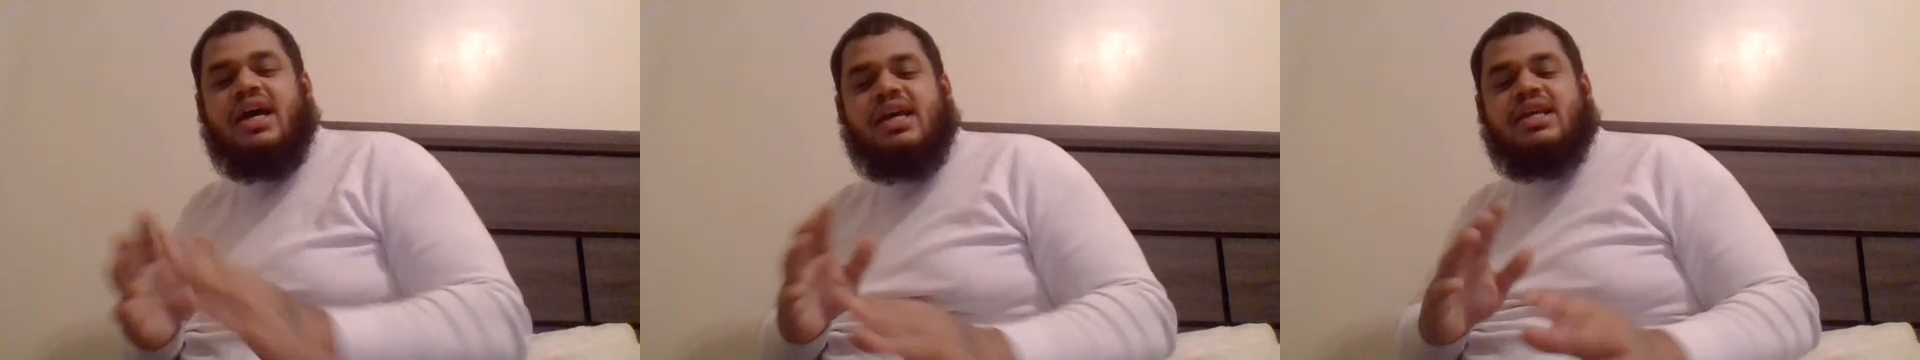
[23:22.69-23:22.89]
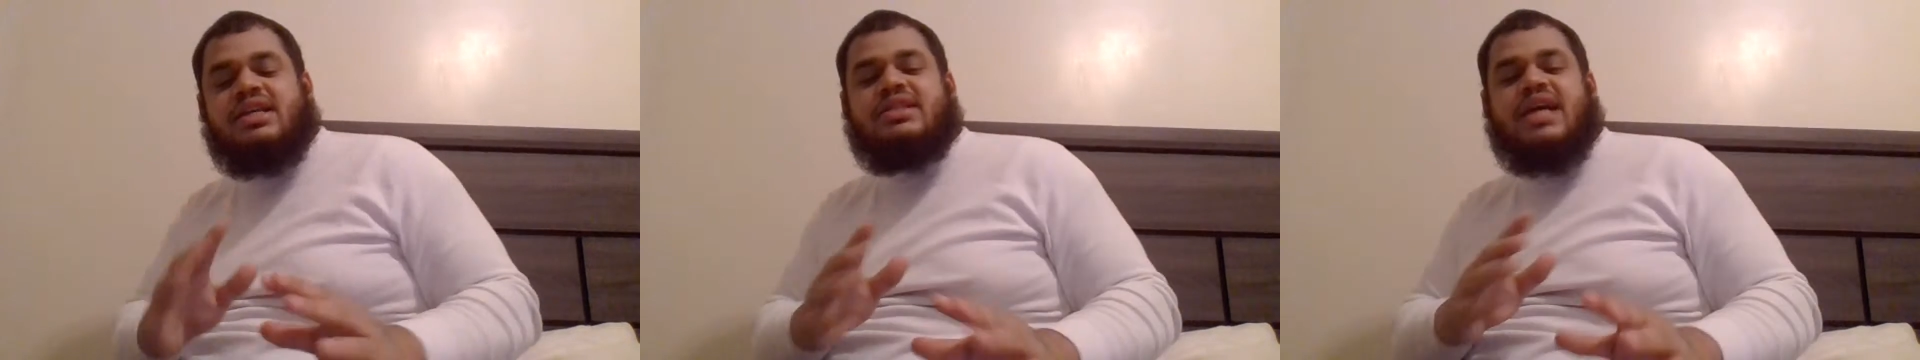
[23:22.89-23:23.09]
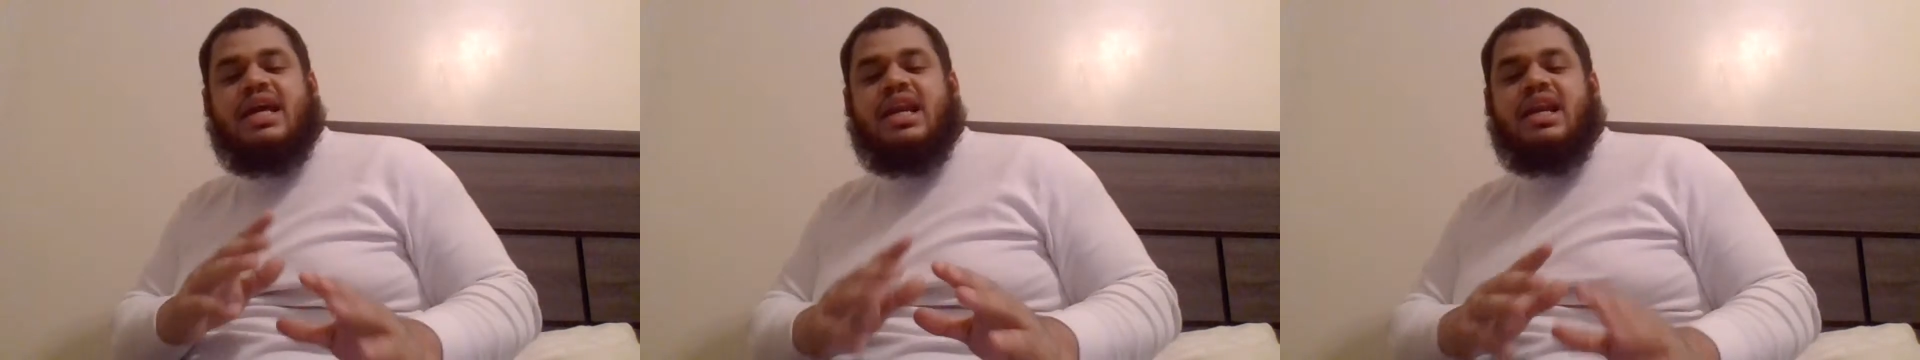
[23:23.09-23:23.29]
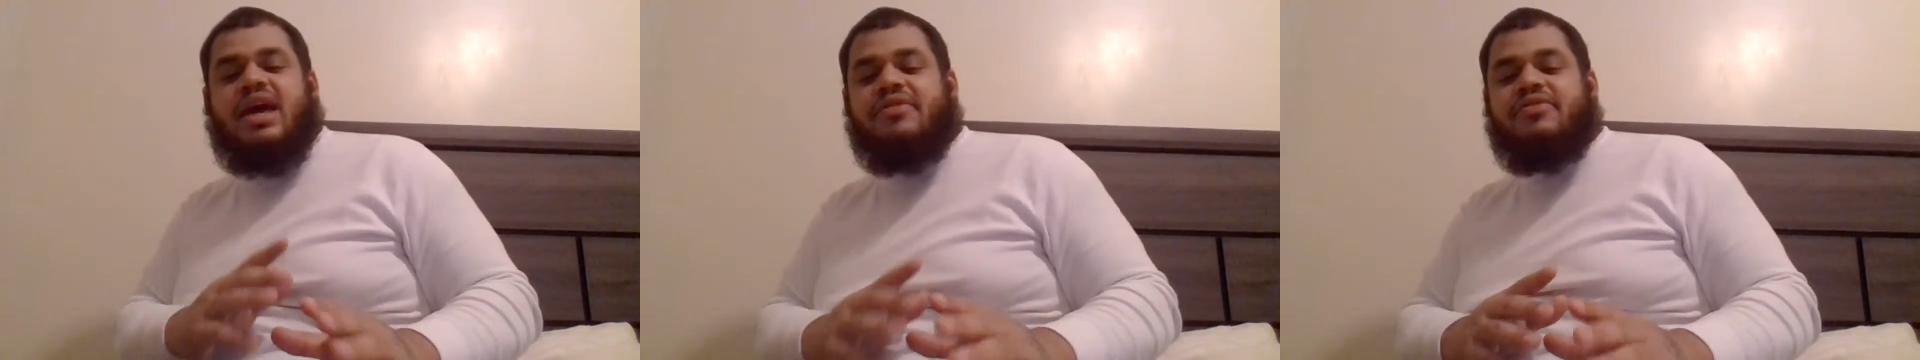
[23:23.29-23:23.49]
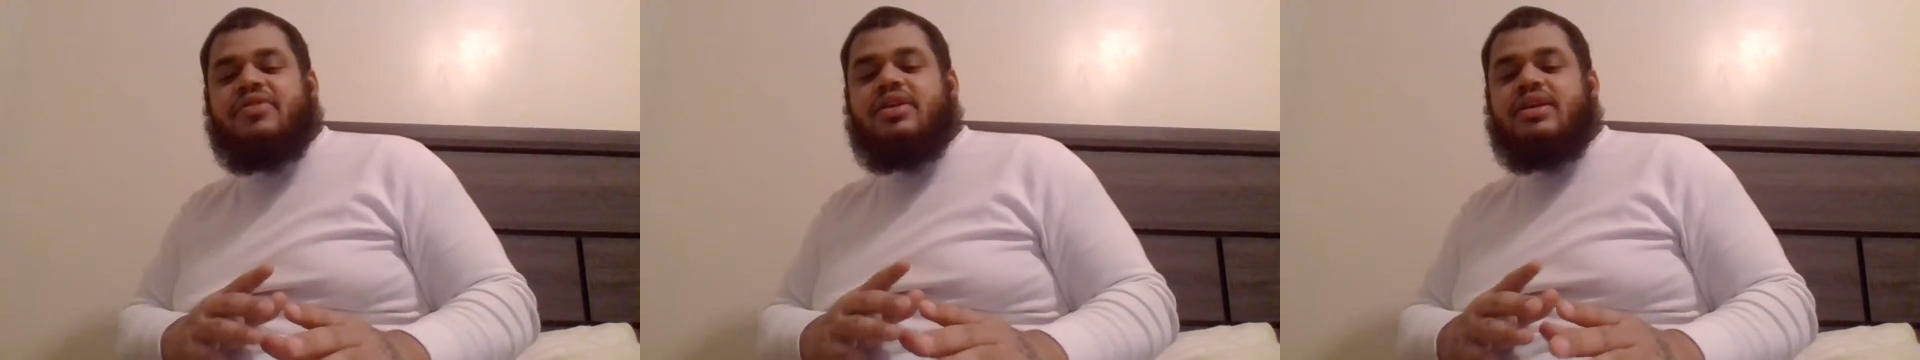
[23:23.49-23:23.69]

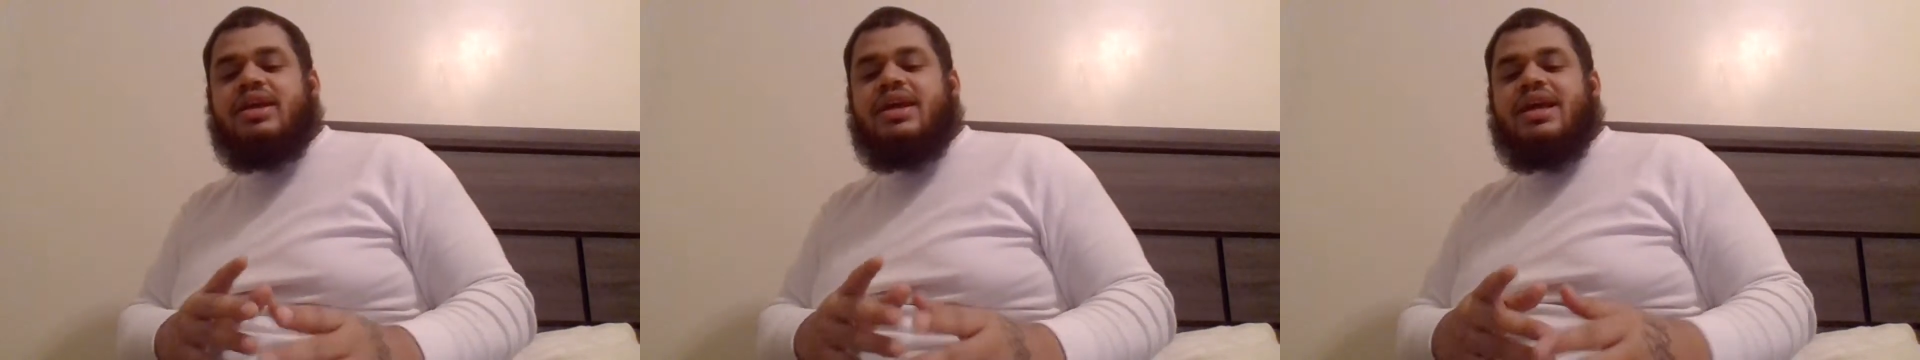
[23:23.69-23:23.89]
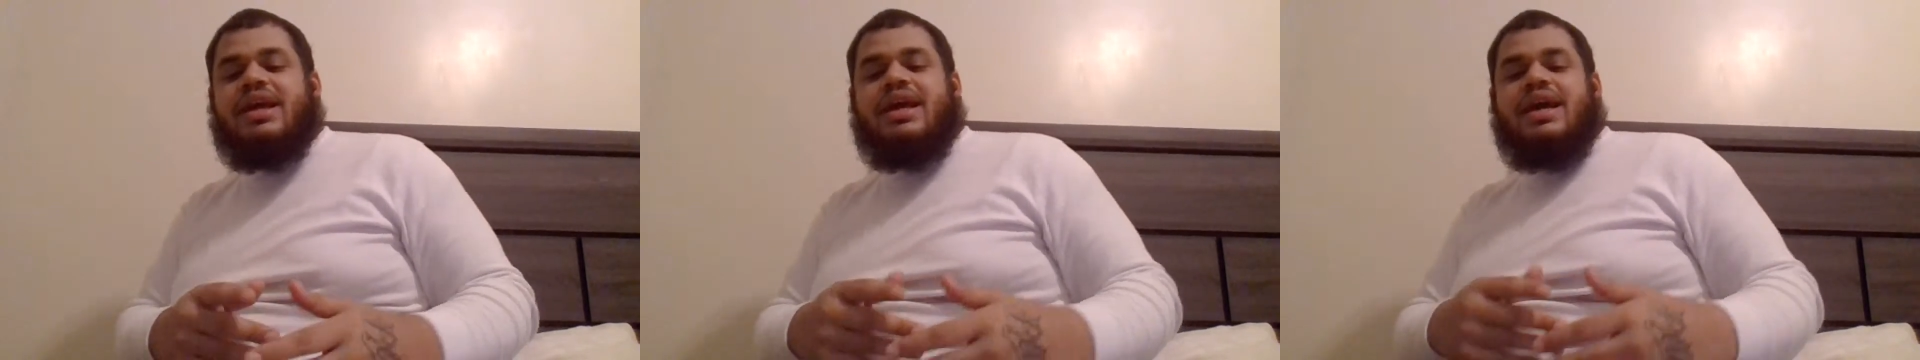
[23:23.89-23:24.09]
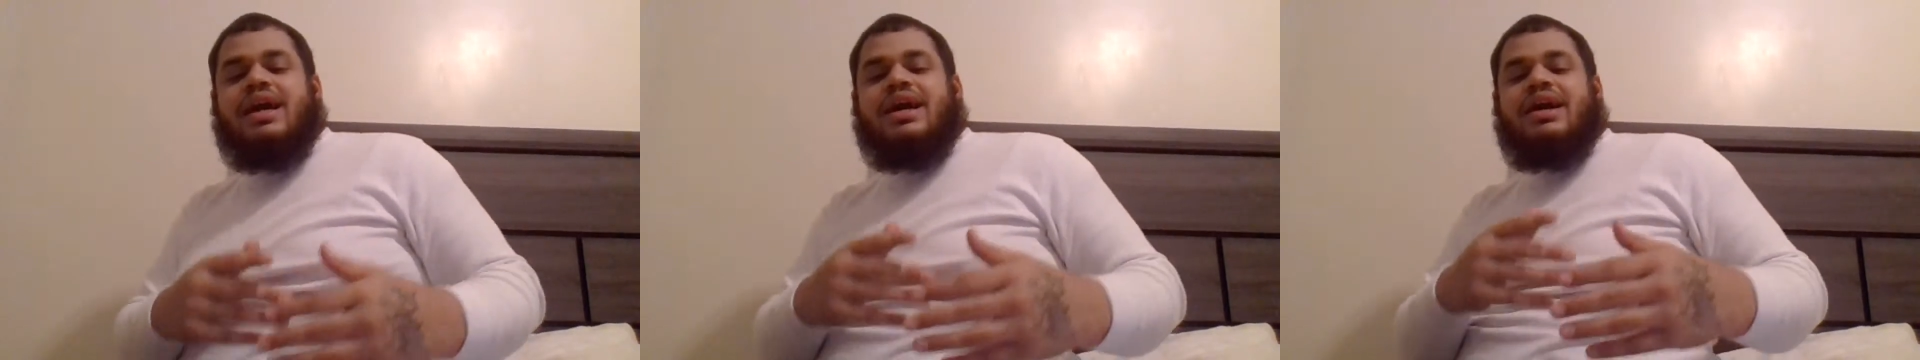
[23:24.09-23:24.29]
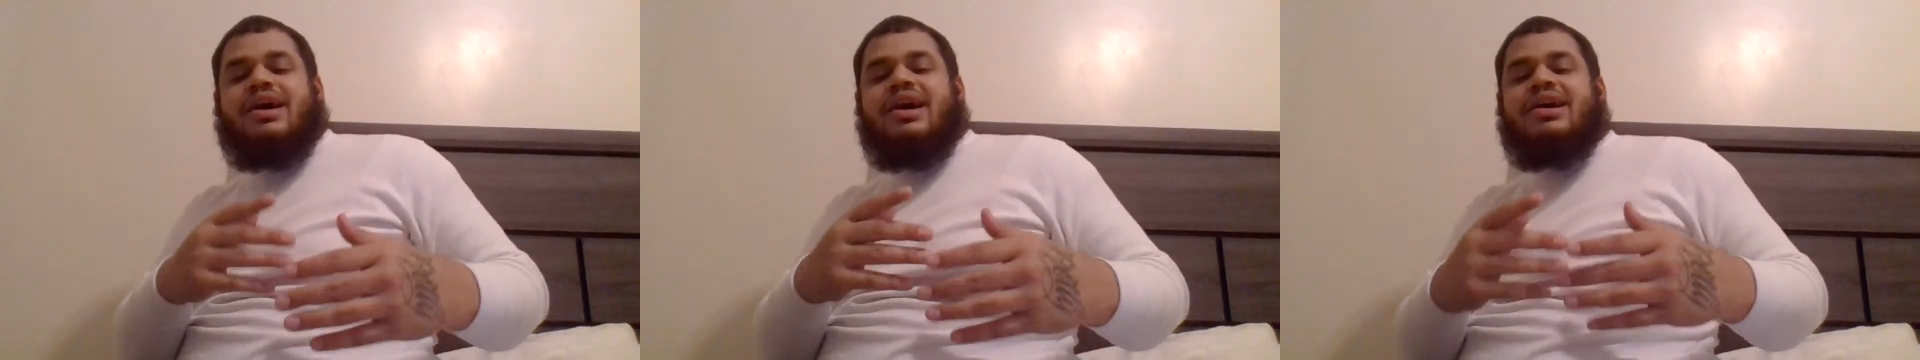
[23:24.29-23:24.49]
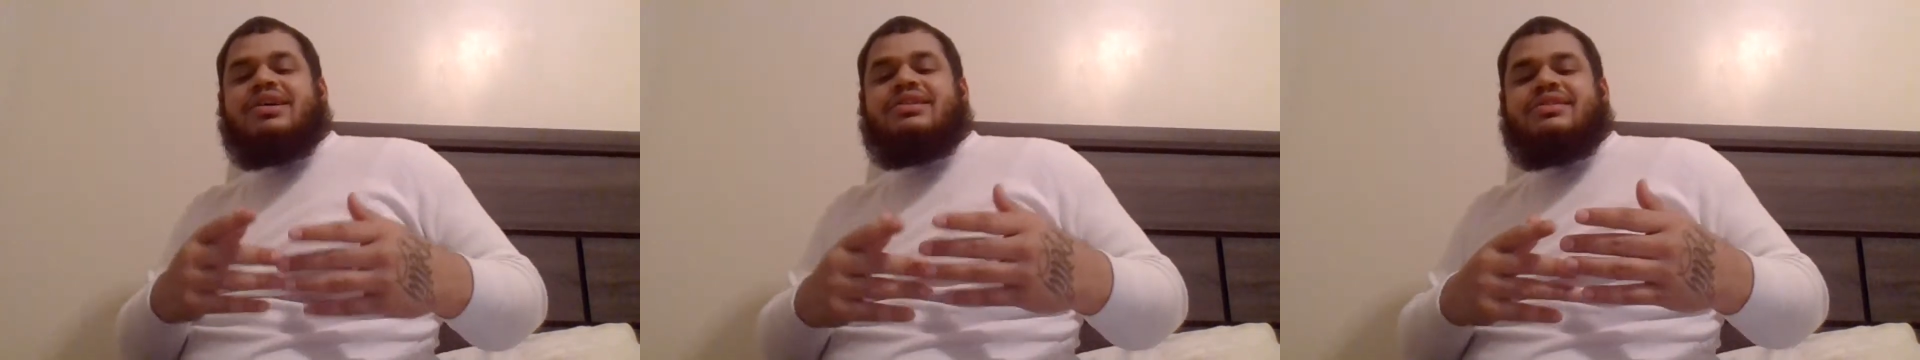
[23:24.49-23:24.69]
11,
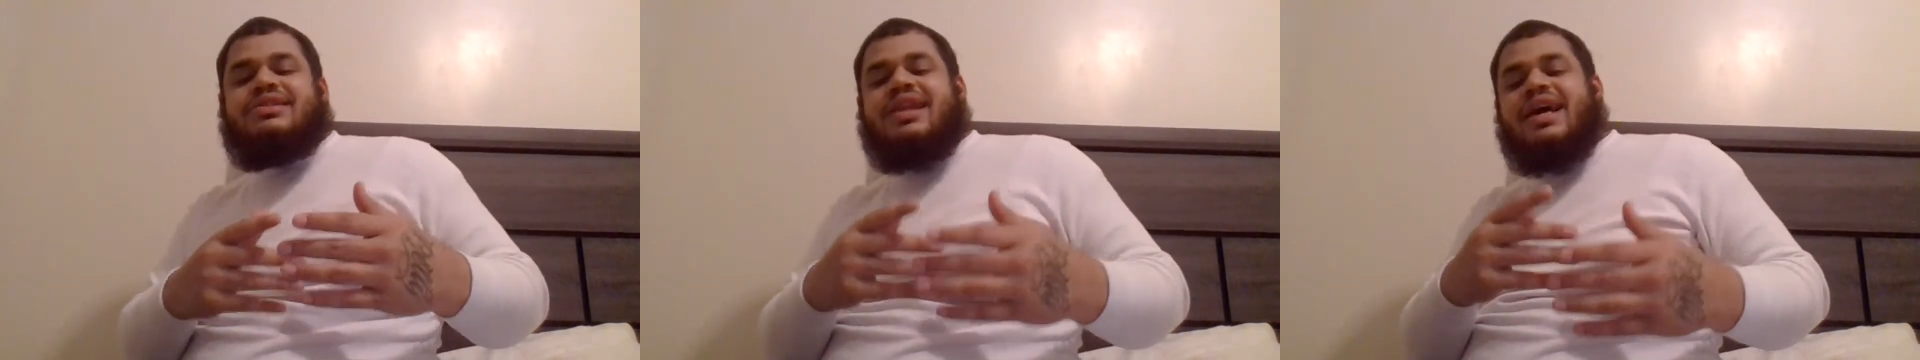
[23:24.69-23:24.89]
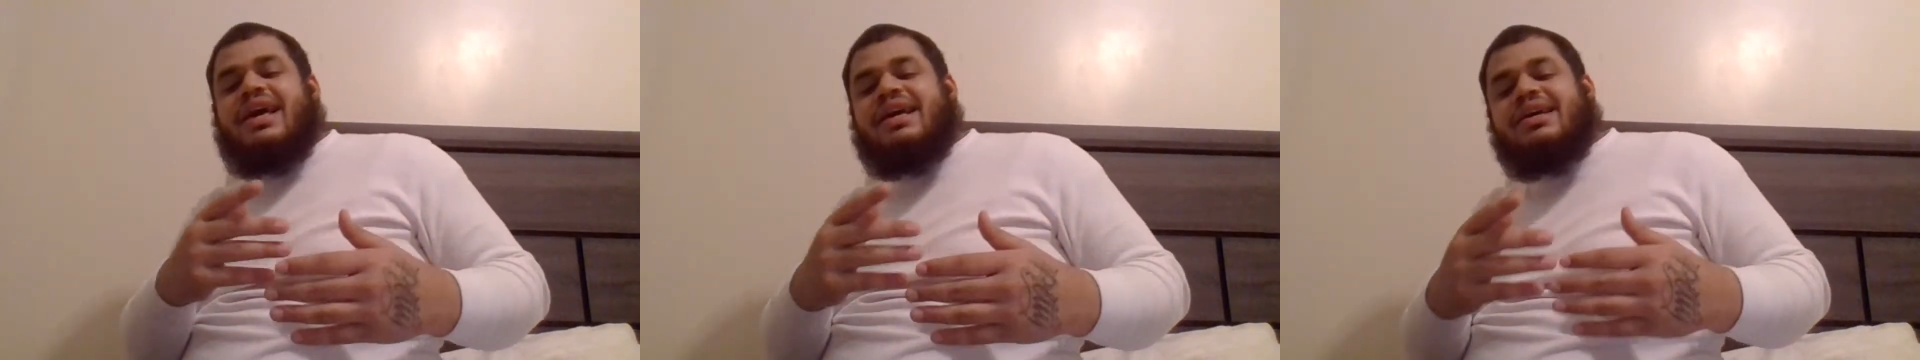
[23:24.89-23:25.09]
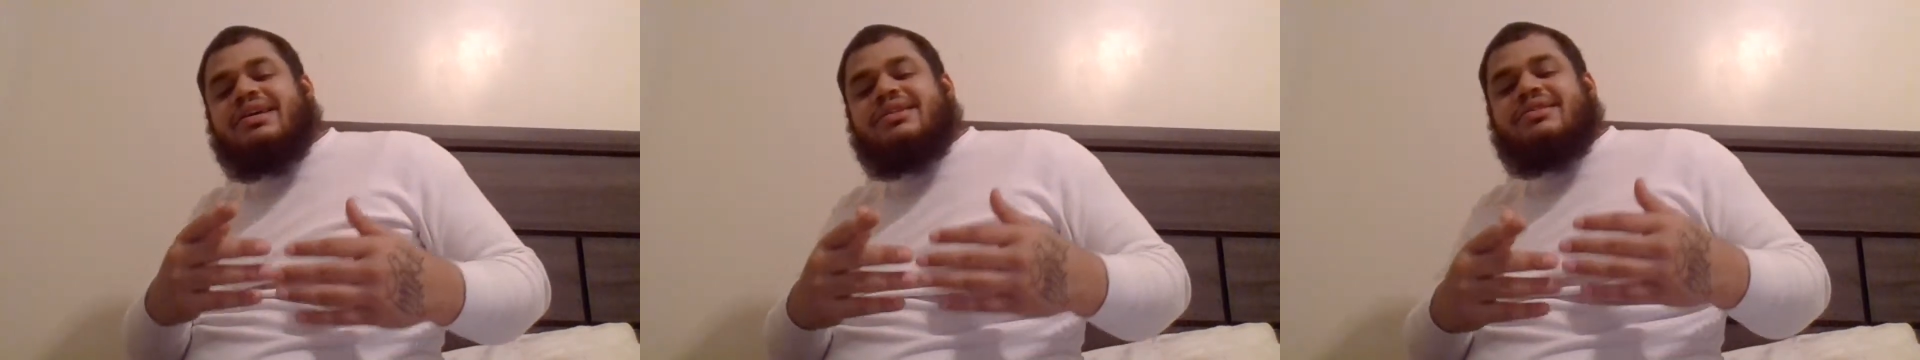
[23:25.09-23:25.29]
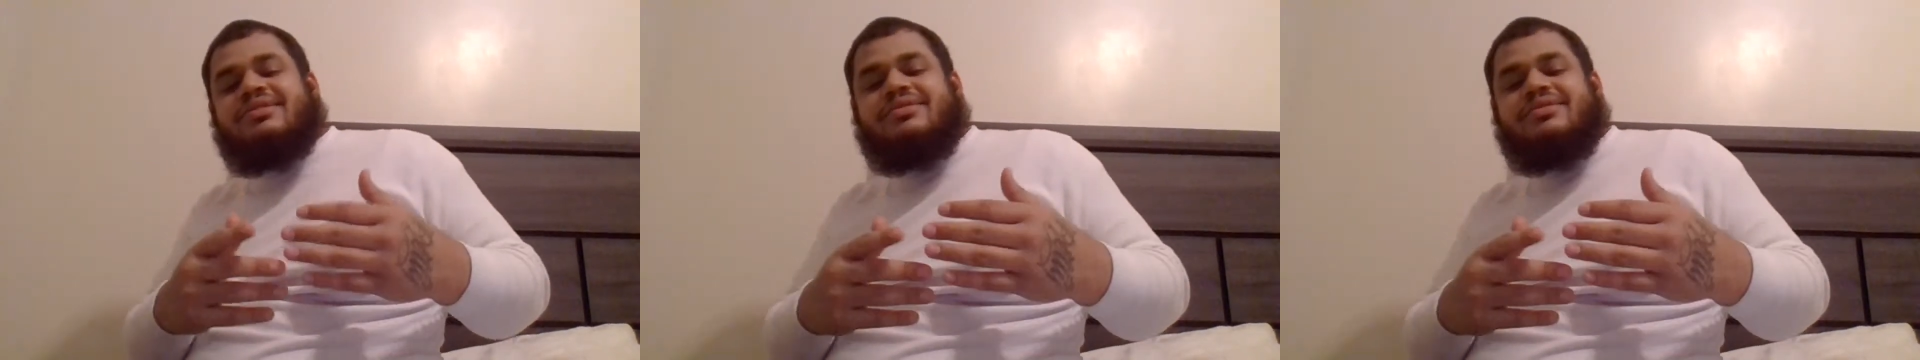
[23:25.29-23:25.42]
cause like